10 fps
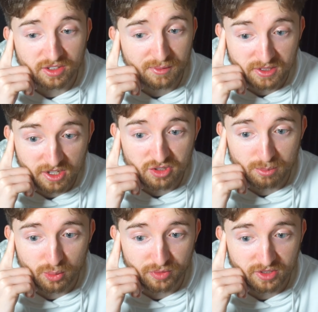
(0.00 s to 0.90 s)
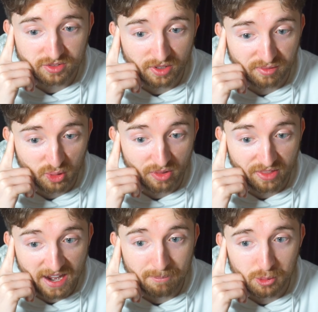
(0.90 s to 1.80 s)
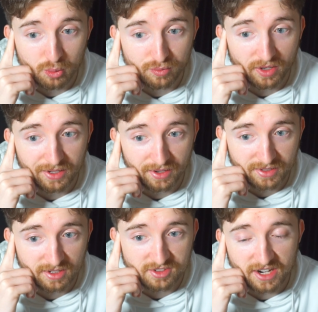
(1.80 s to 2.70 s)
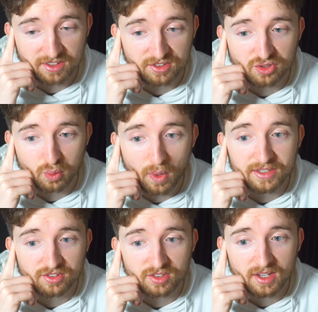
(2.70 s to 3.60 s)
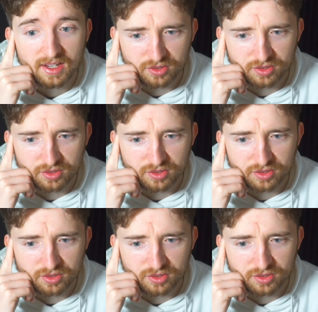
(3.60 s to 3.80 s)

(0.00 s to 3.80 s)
And if he doesn't move this, then I've got that move, and then I can attack this twice.